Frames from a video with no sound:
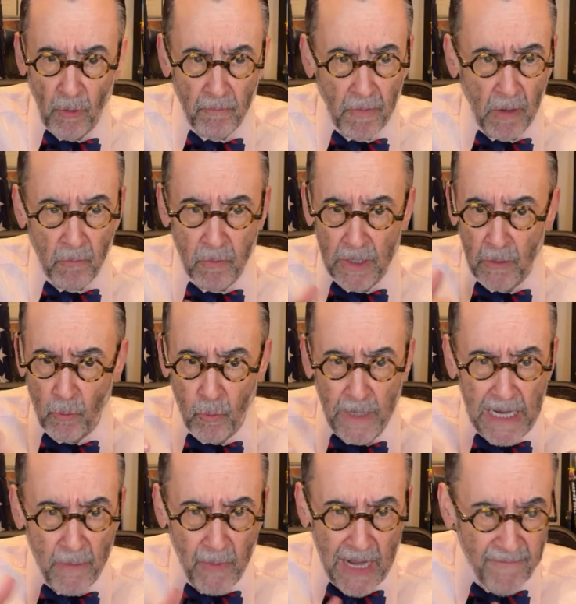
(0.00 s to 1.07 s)
Uh, we
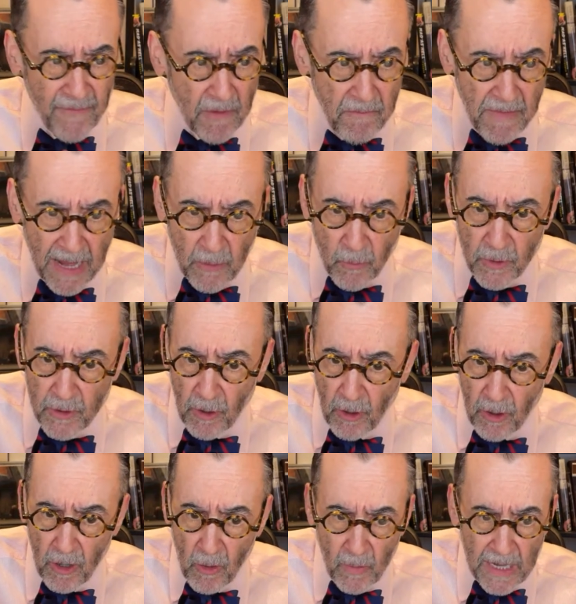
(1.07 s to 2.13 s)
we we never met with
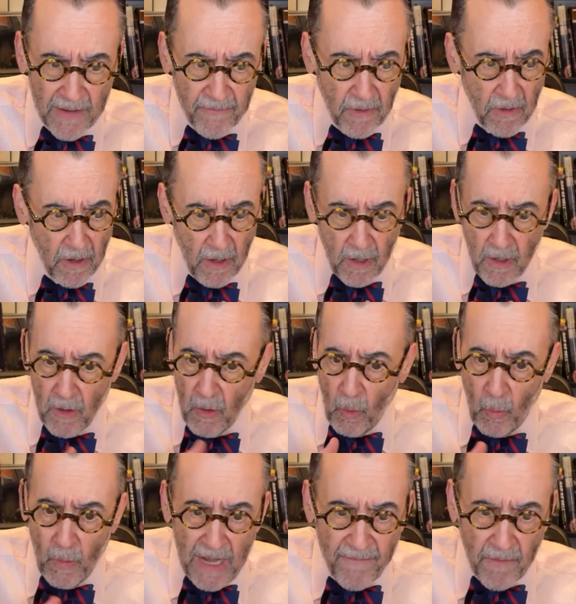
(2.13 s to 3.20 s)
her. We never
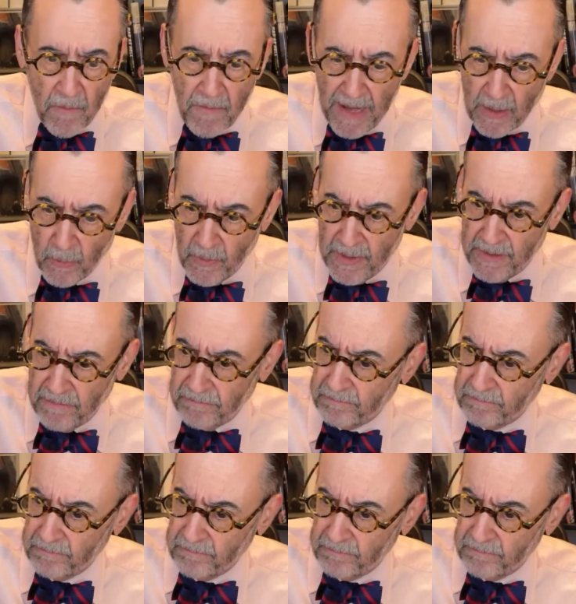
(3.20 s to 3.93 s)
we never met with